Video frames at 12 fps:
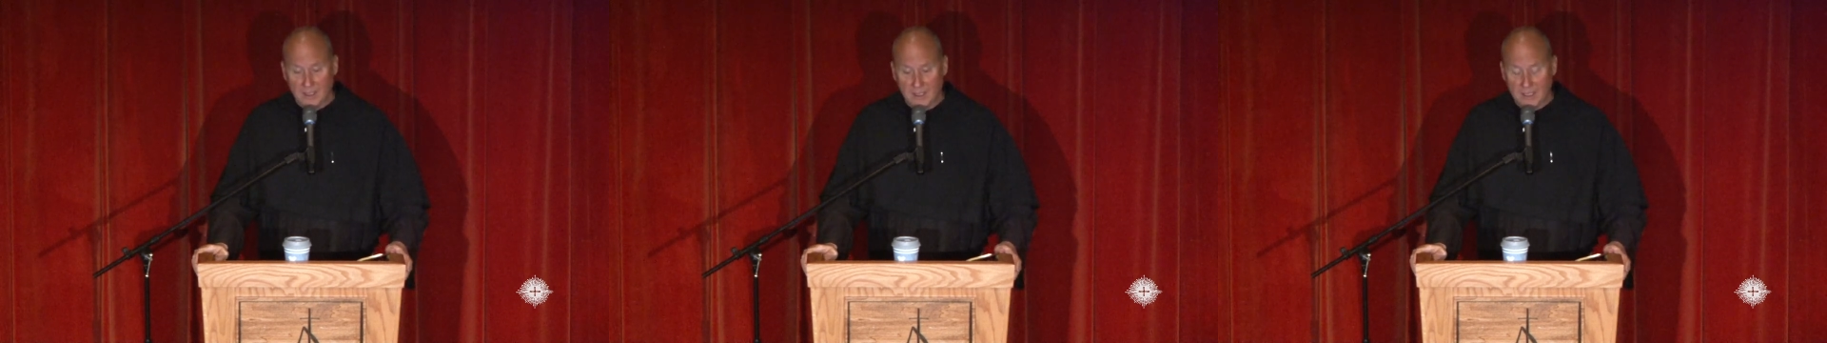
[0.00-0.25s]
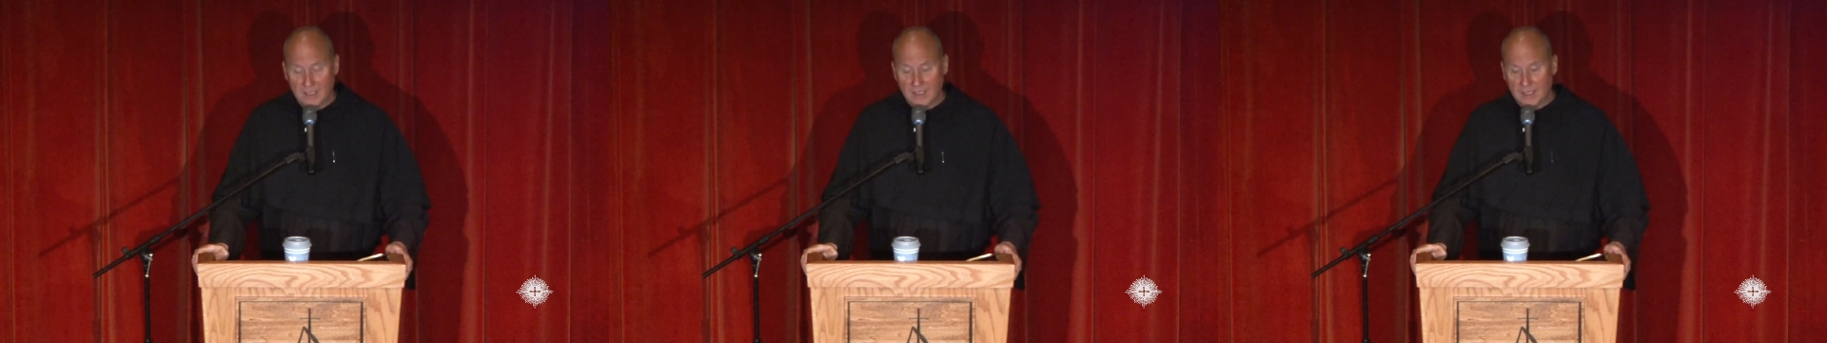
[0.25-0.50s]

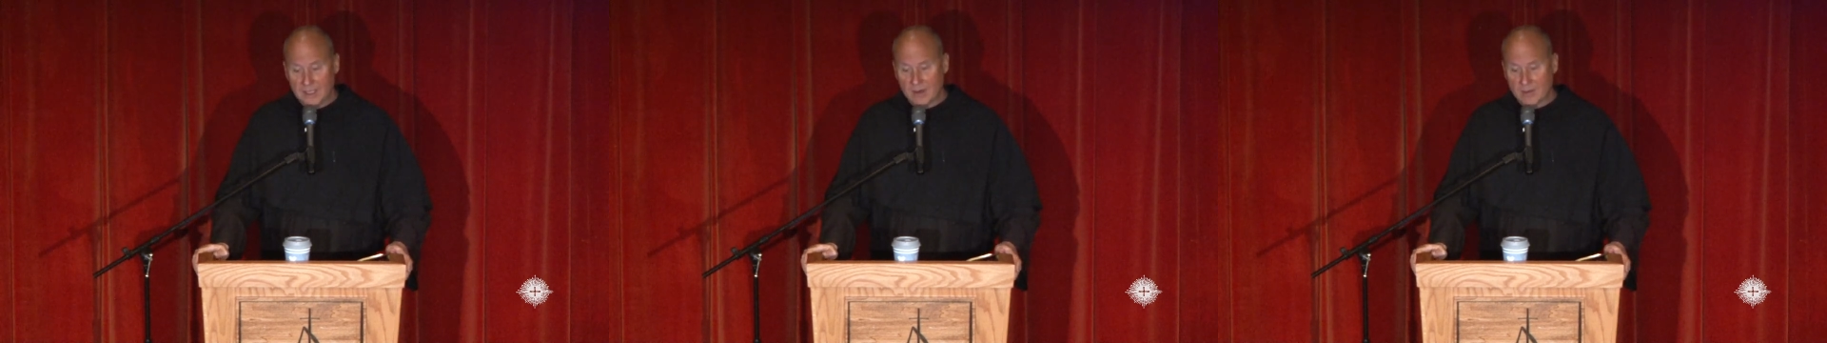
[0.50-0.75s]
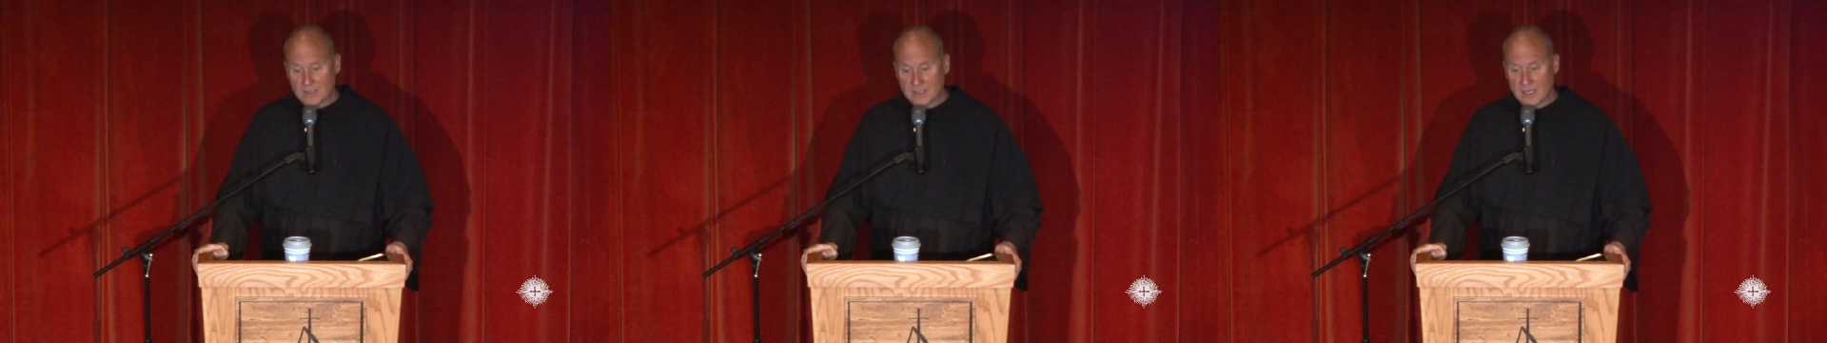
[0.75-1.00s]
And, and I
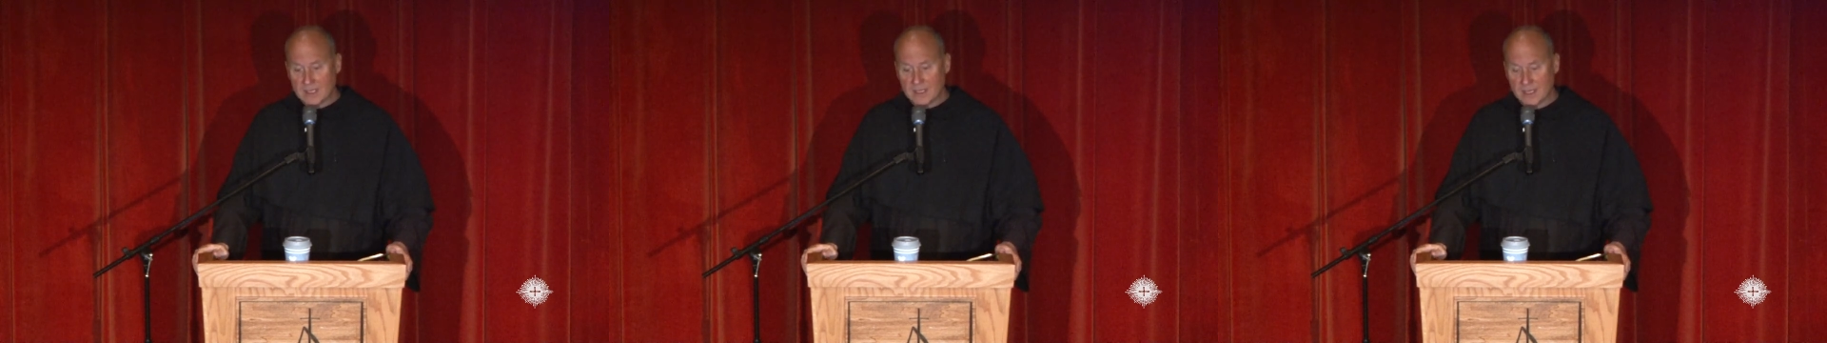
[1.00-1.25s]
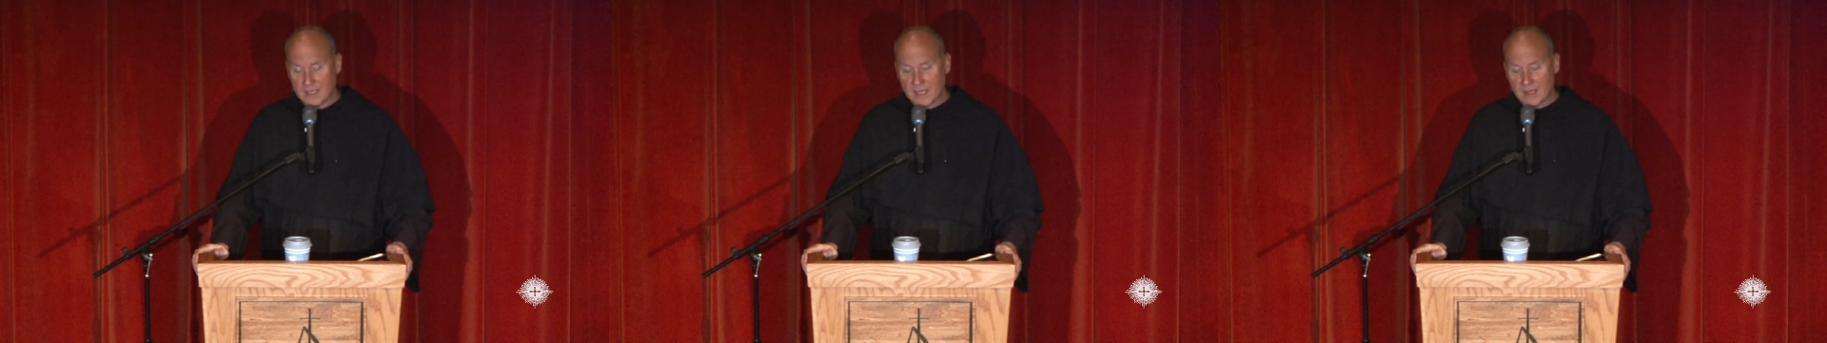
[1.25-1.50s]
would say that
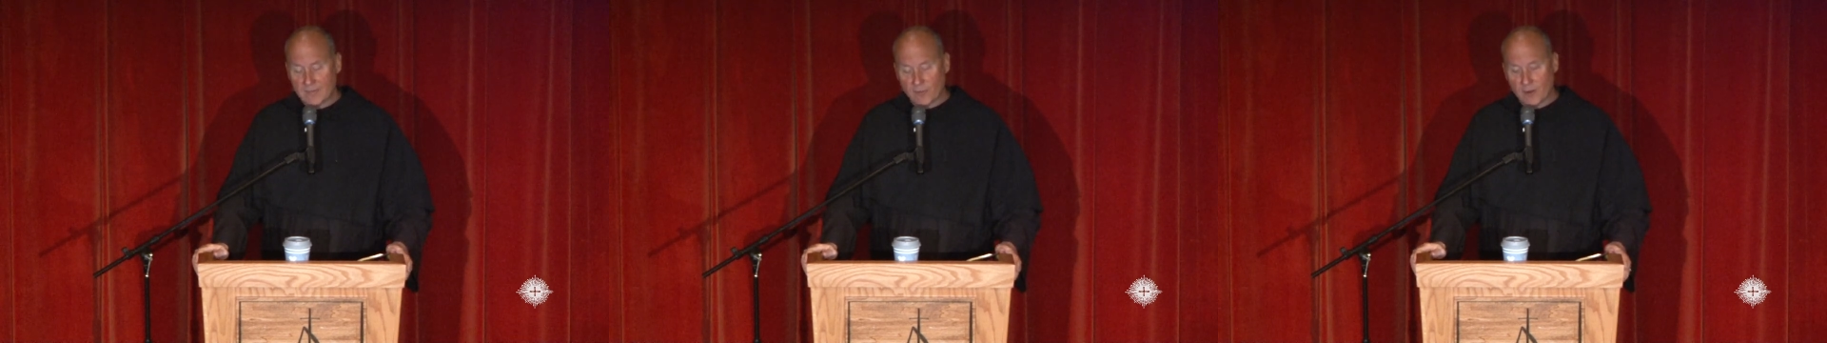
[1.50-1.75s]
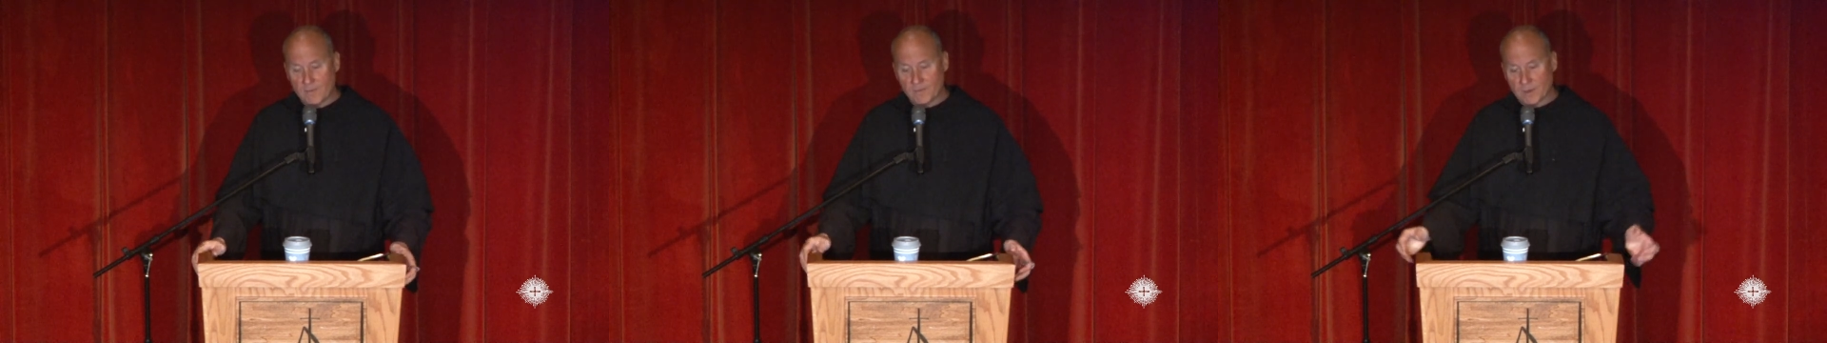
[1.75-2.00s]
again,
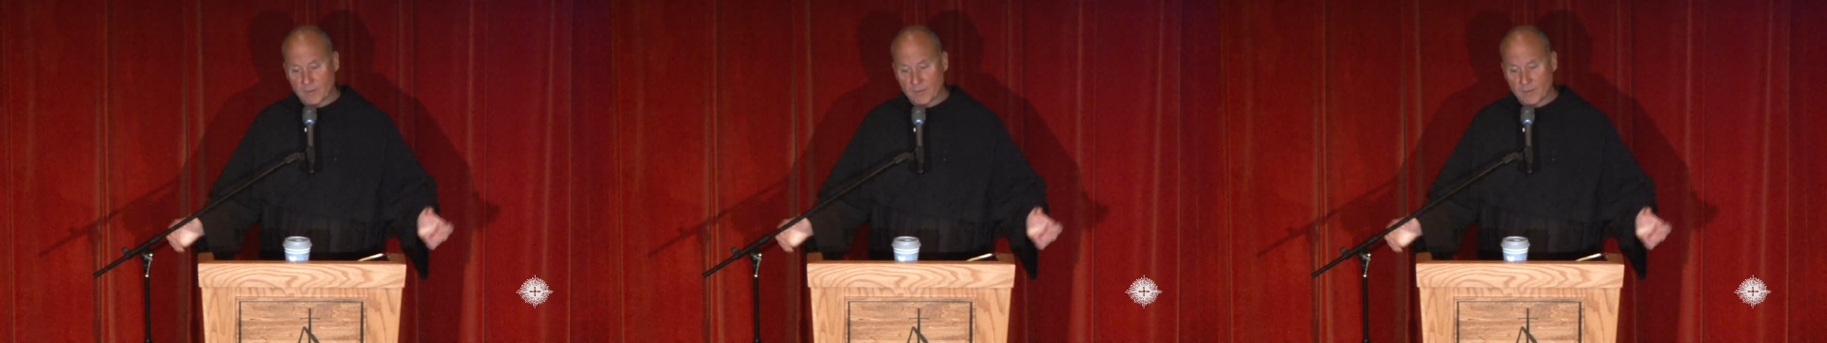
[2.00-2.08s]
from,